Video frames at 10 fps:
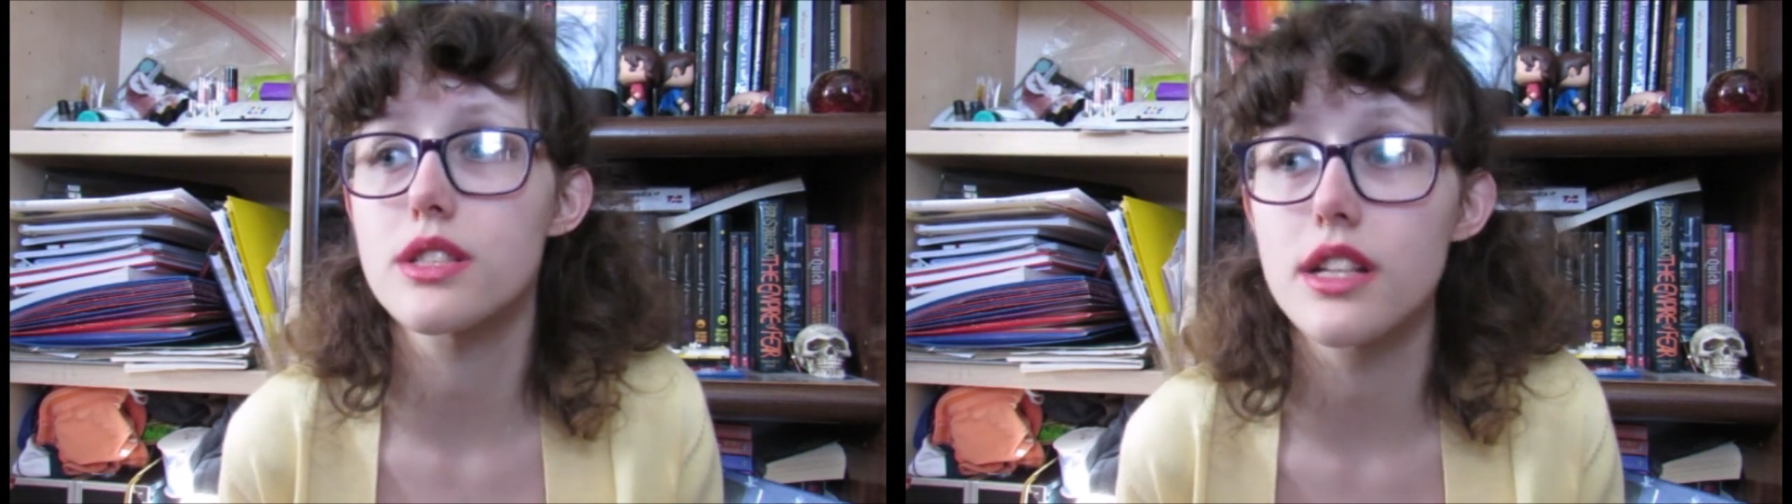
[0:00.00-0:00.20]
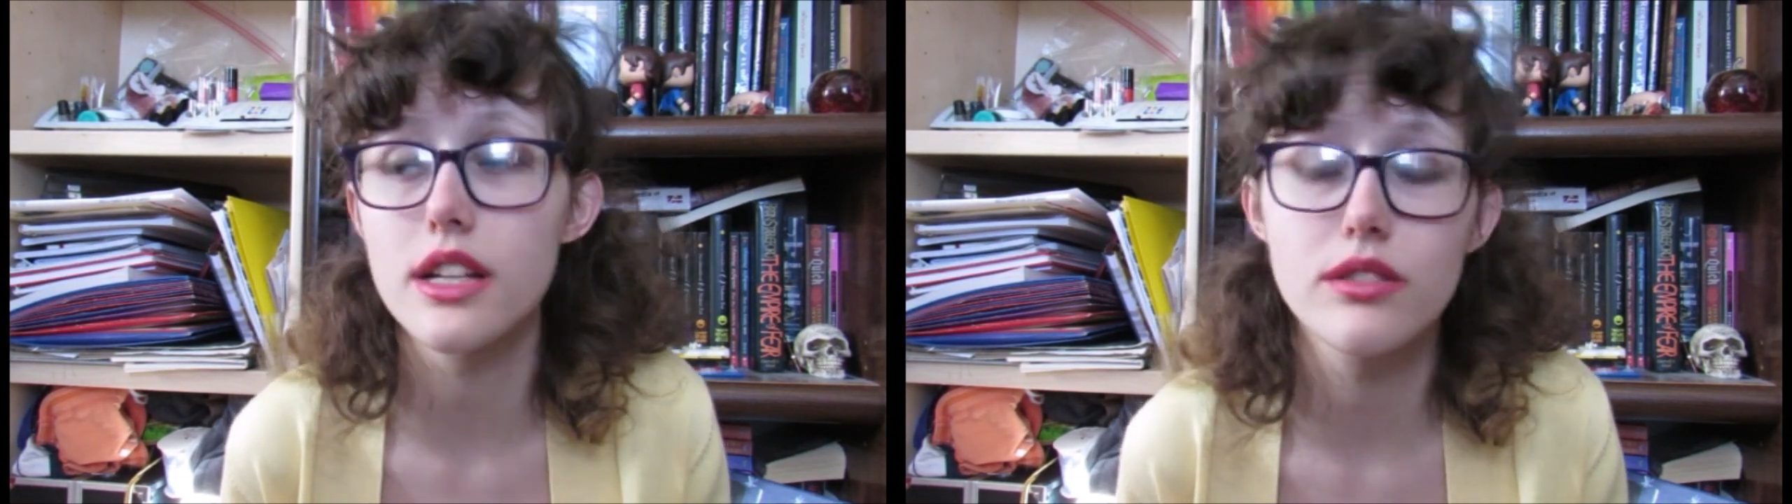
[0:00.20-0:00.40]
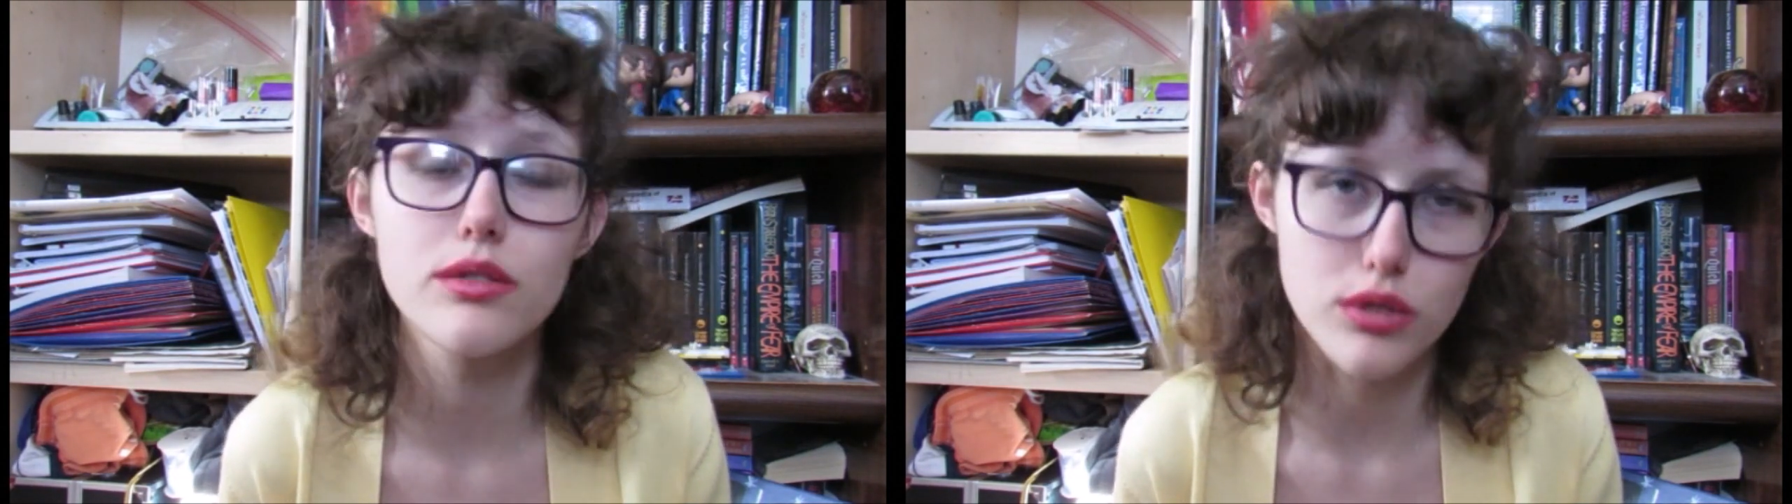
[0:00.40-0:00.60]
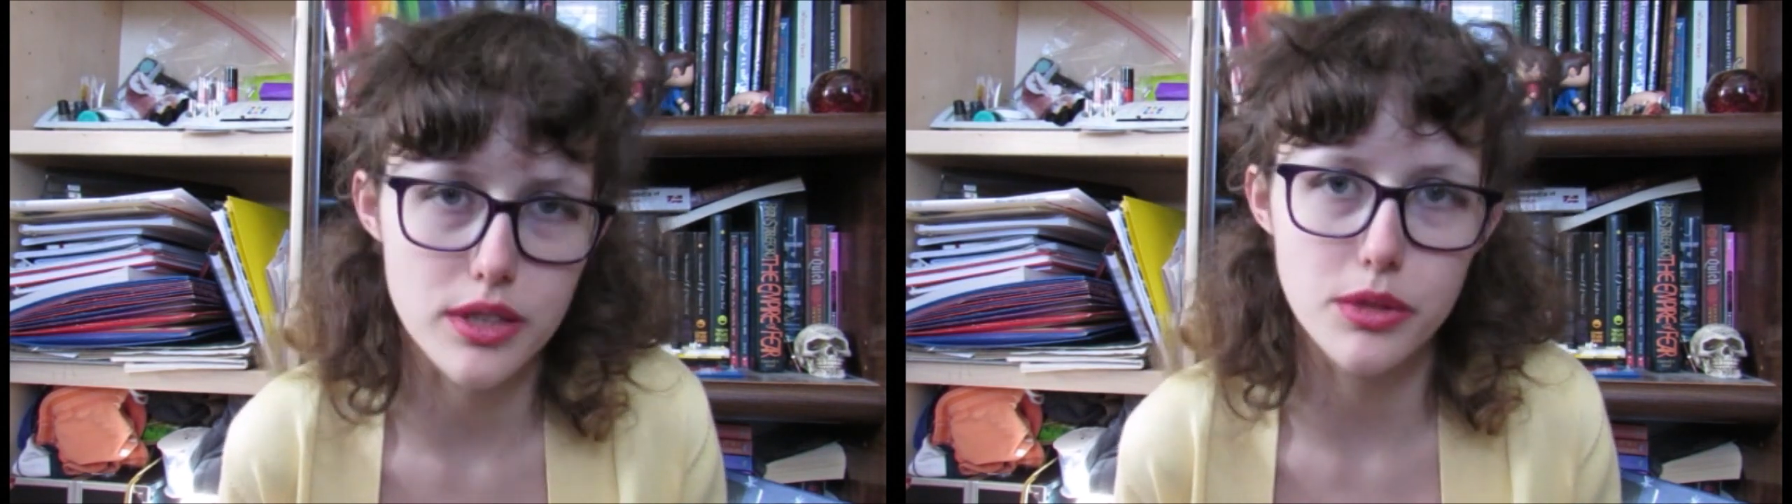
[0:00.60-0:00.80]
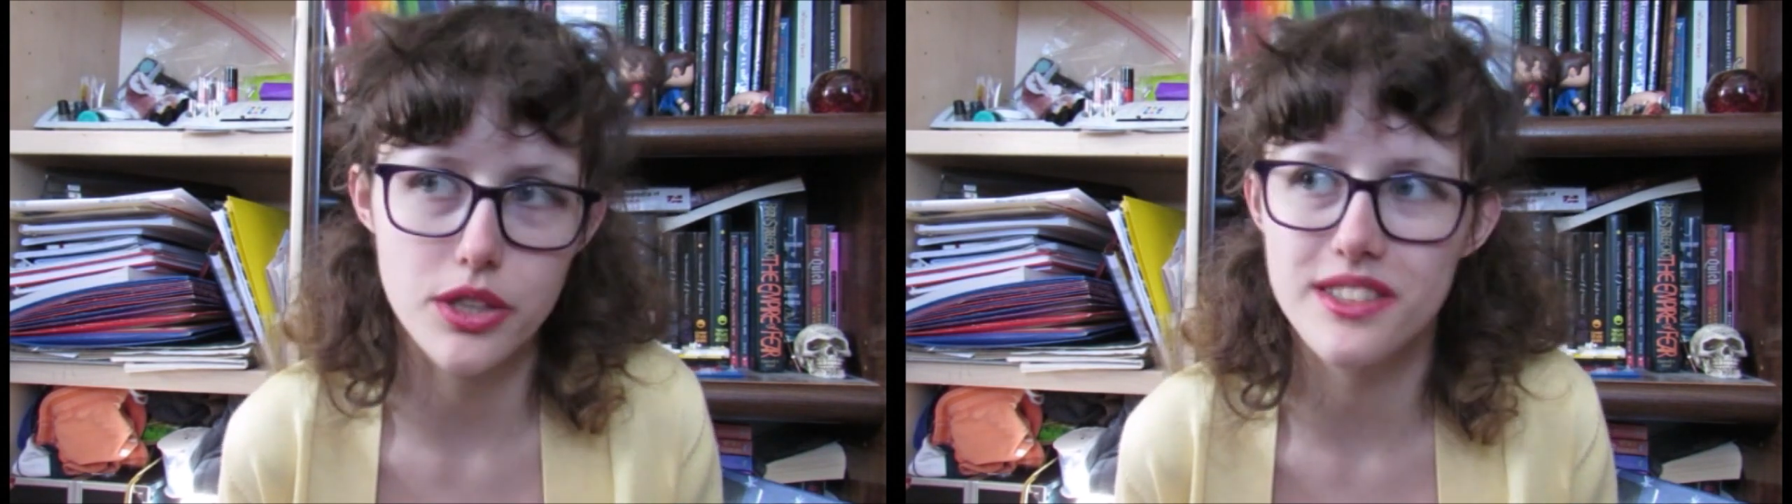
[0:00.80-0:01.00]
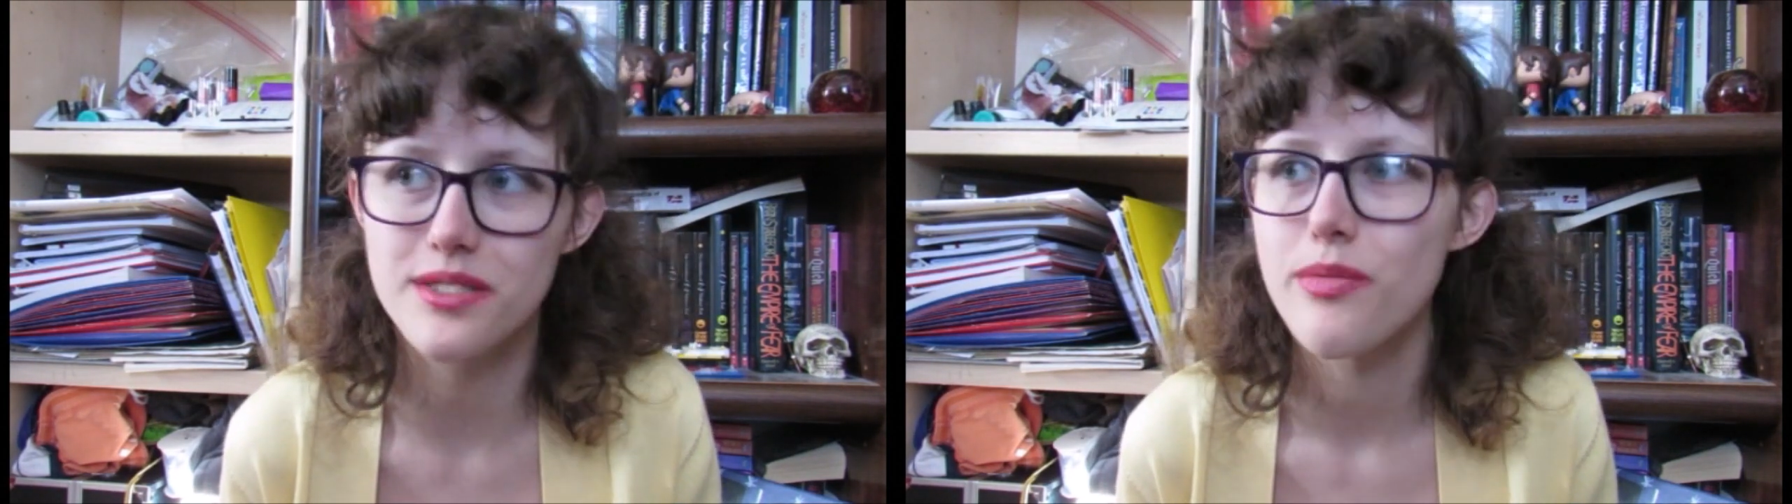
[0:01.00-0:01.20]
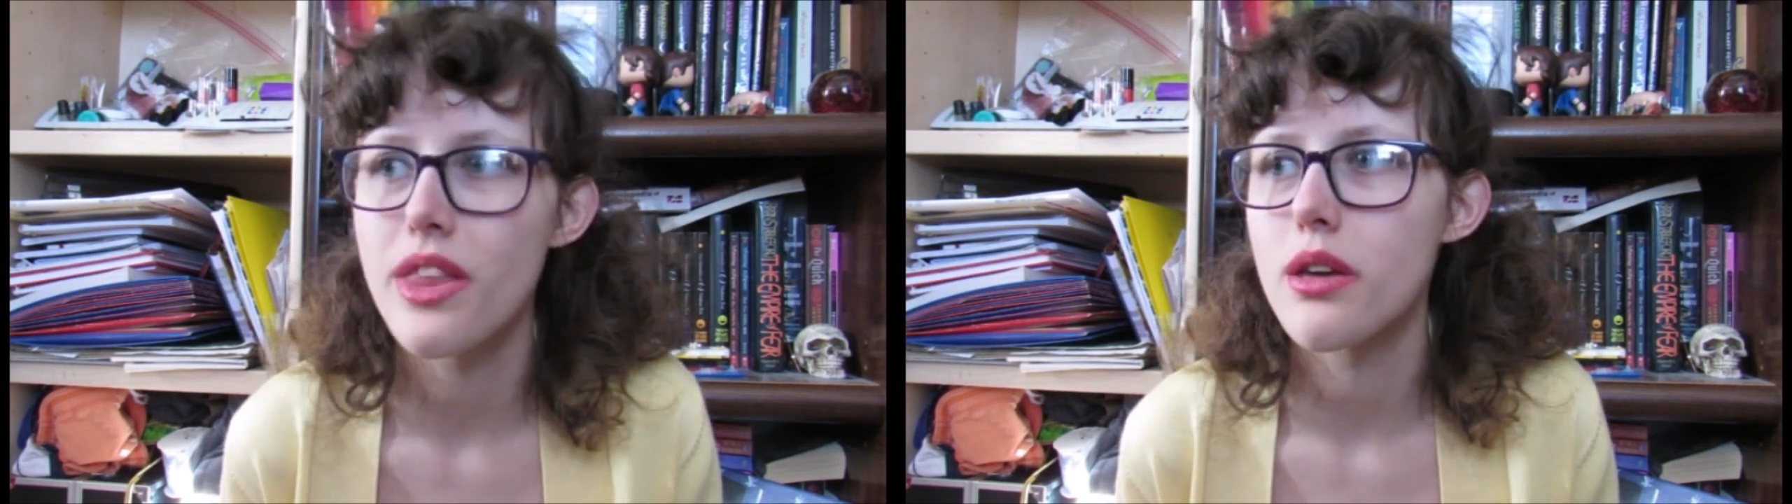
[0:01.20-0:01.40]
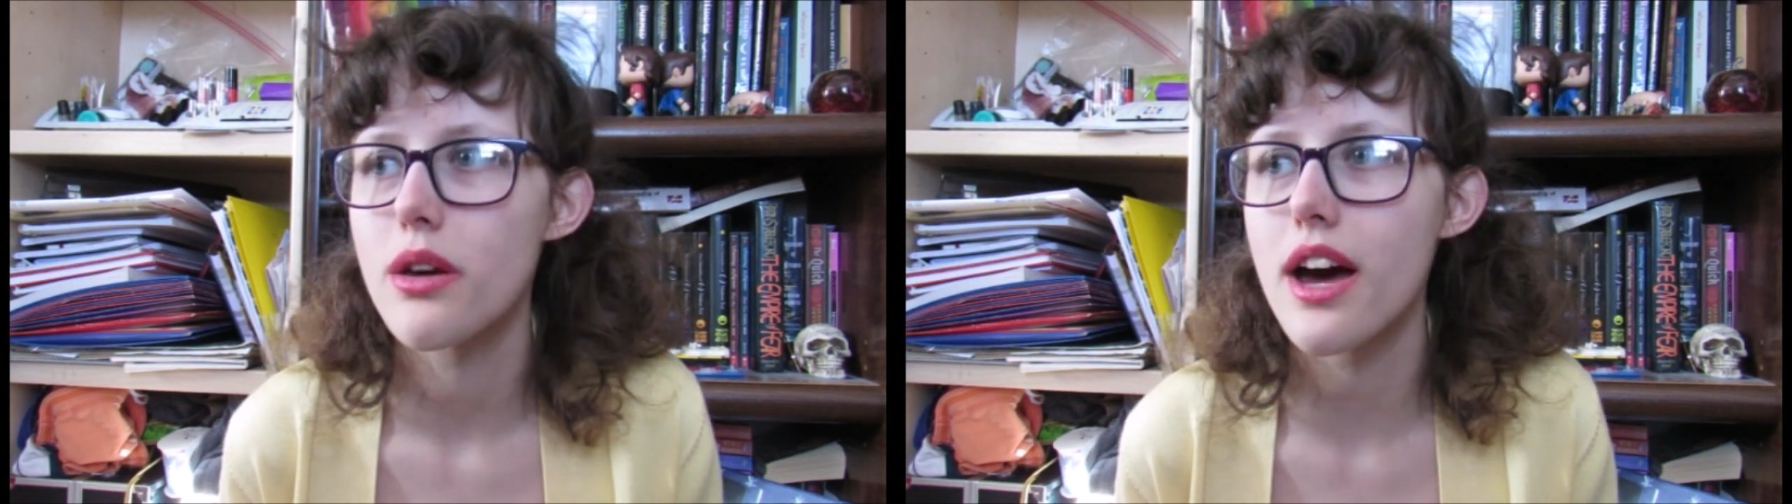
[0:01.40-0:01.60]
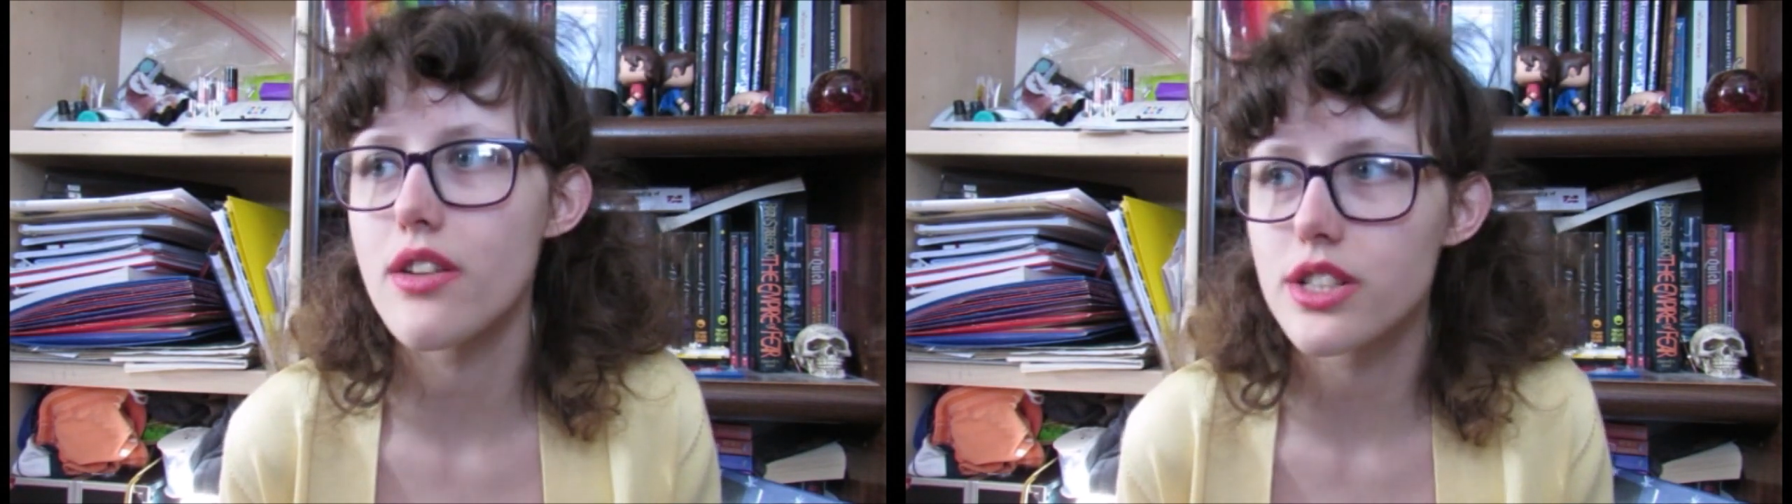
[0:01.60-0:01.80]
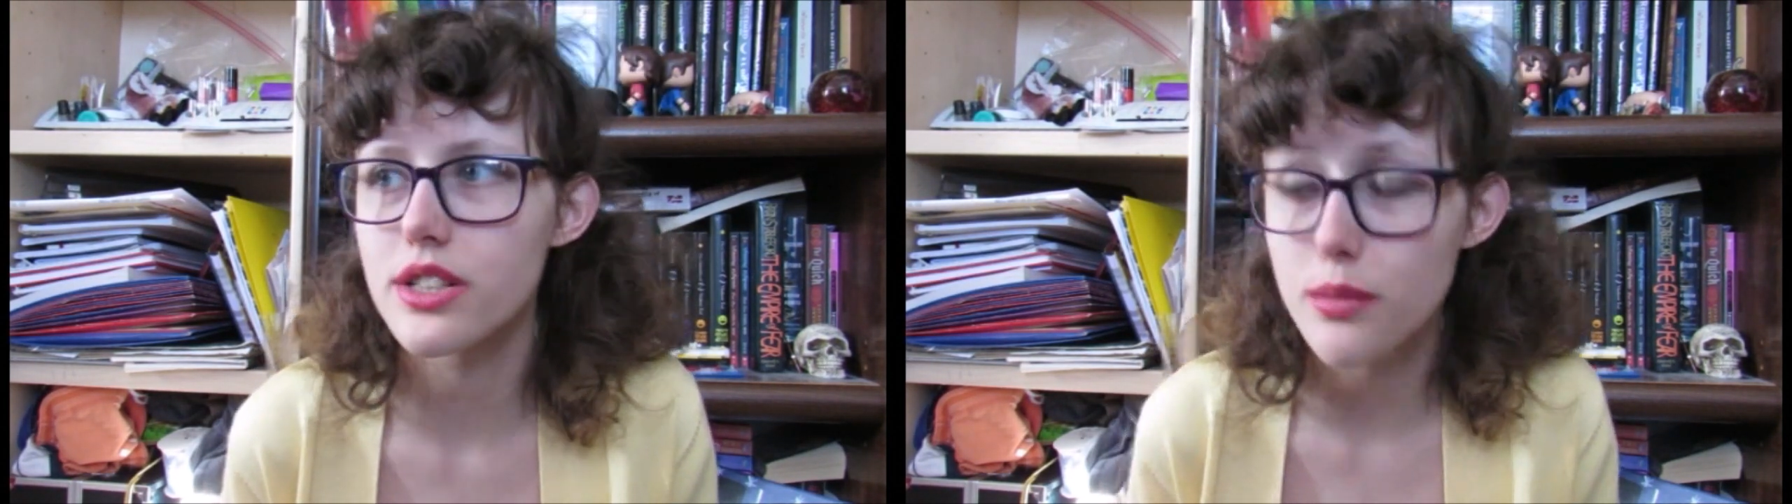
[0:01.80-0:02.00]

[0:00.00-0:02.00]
then raped her, after he